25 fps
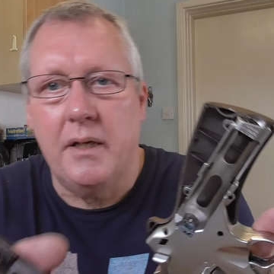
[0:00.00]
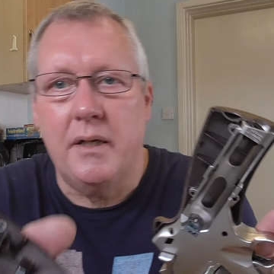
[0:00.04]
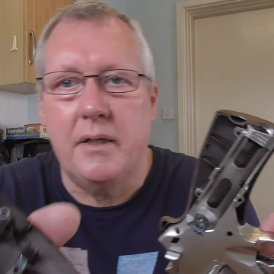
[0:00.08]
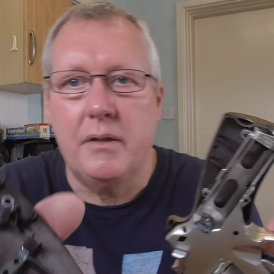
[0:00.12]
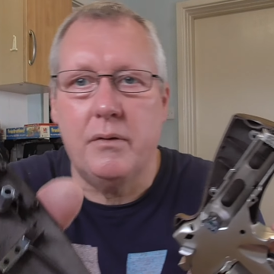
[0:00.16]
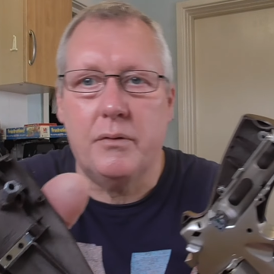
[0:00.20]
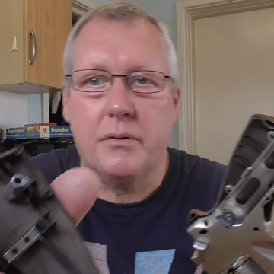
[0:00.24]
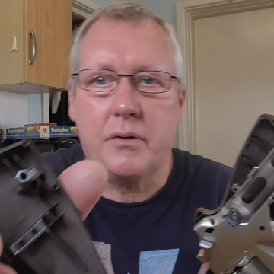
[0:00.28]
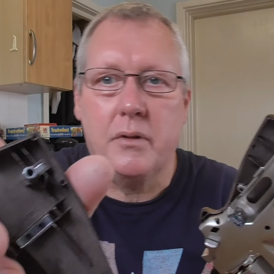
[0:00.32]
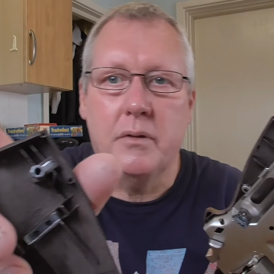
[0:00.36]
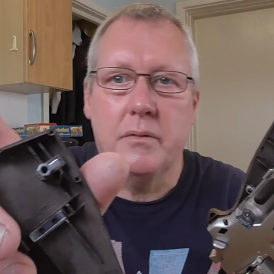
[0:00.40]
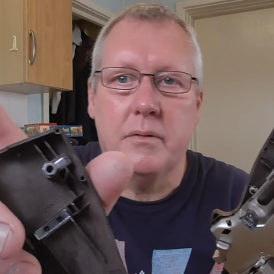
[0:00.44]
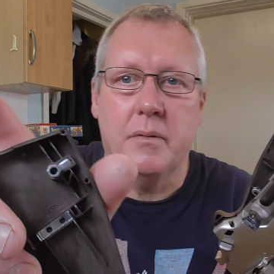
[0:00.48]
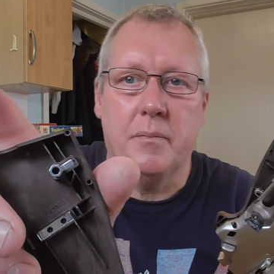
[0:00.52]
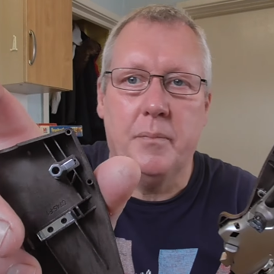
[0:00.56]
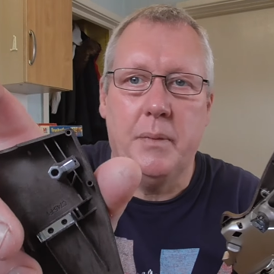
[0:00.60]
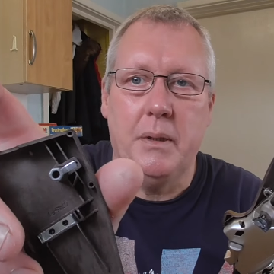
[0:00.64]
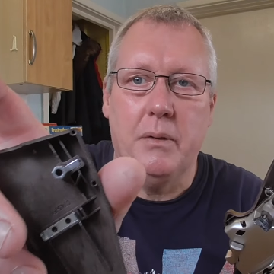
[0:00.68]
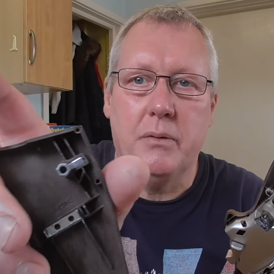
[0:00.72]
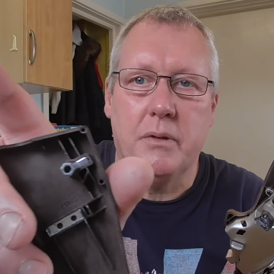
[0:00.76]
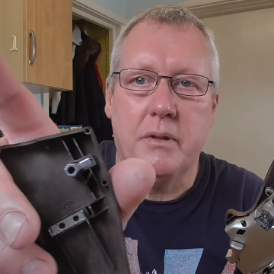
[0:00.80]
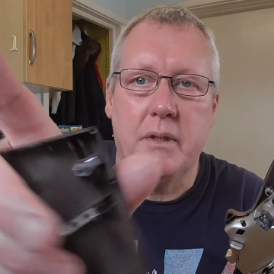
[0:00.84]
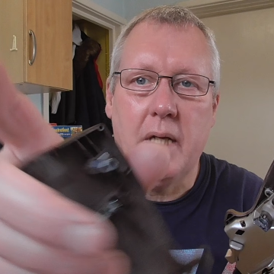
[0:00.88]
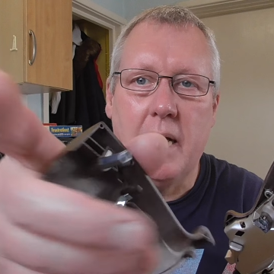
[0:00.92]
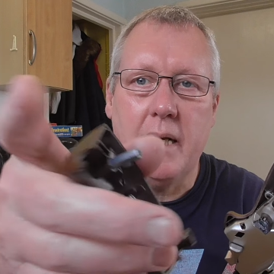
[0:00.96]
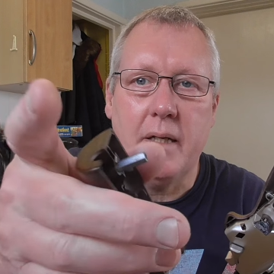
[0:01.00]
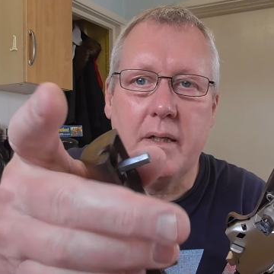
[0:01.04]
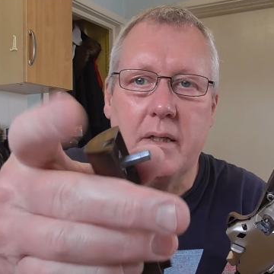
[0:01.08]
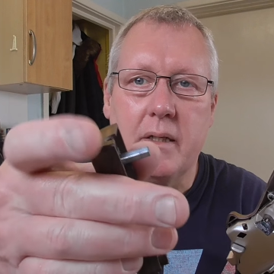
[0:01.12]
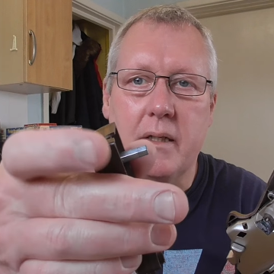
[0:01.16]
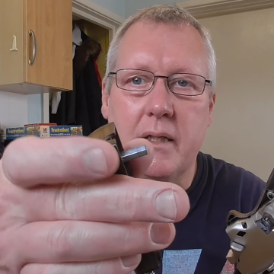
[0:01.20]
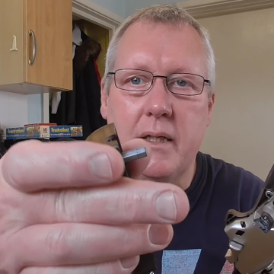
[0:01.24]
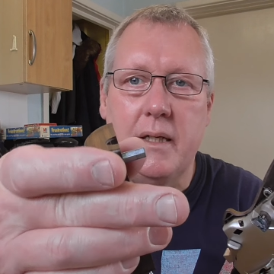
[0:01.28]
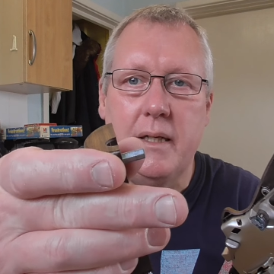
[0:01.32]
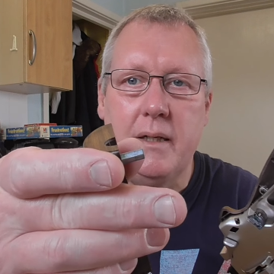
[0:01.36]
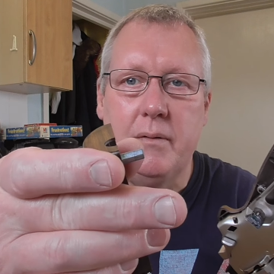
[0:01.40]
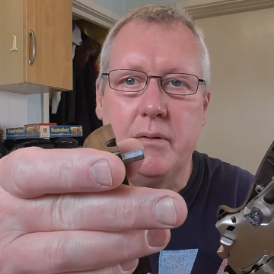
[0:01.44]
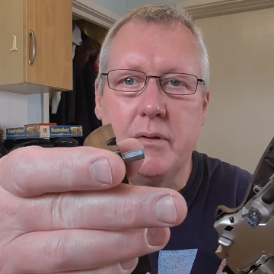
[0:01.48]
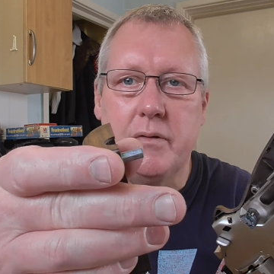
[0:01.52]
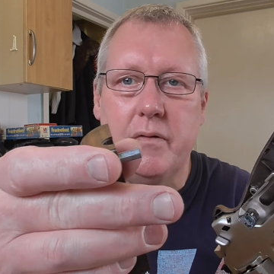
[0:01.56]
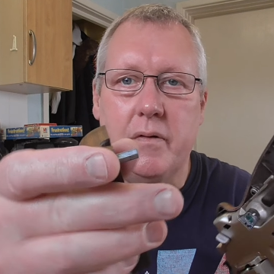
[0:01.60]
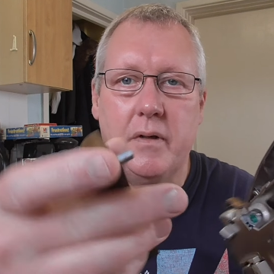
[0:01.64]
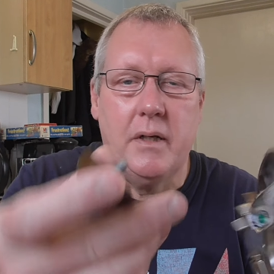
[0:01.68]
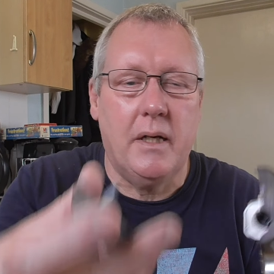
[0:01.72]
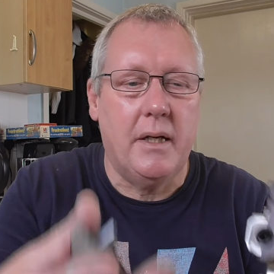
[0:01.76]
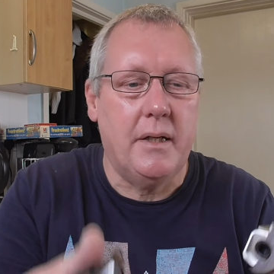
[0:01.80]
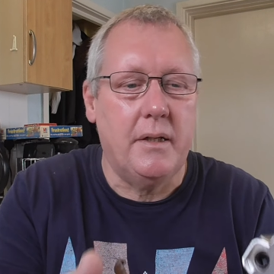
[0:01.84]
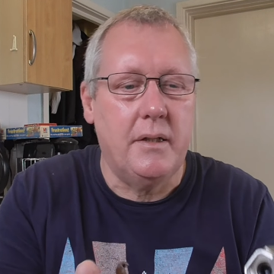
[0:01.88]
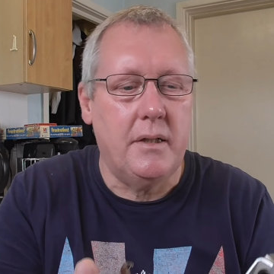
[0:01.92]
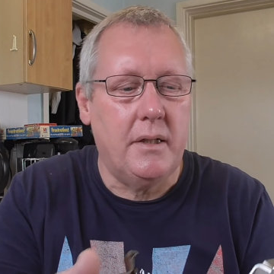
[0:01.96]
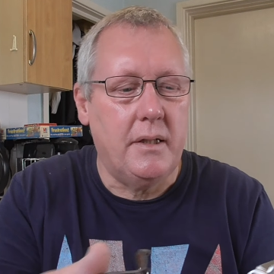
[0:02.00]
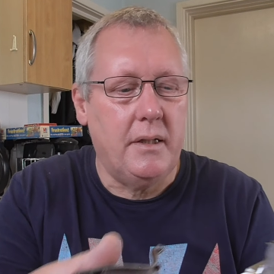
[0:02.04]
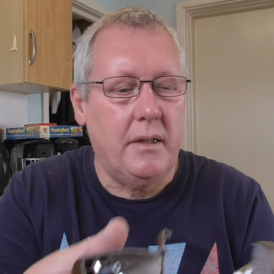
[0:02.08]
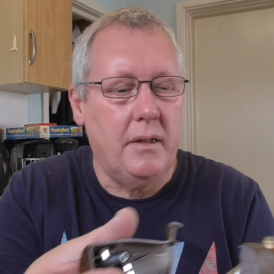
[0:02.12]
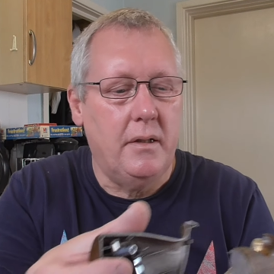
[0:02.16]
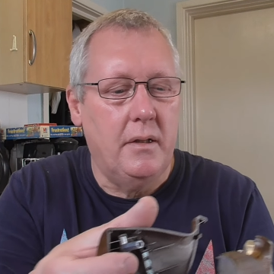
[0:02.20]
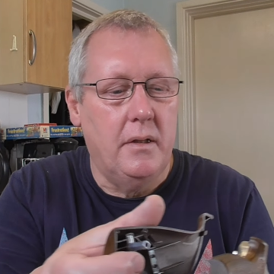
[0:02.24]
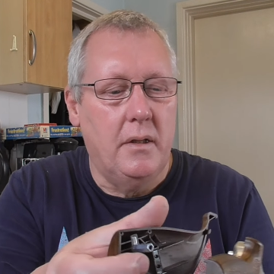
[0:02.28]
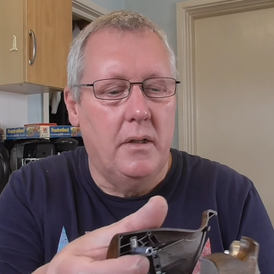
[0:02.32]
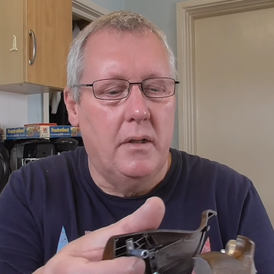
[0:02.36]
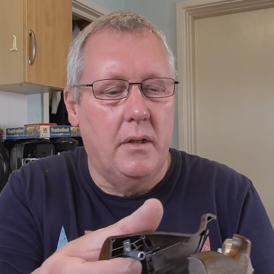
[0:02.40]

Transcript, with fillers: It also comes with built-in Allen key, which is very handy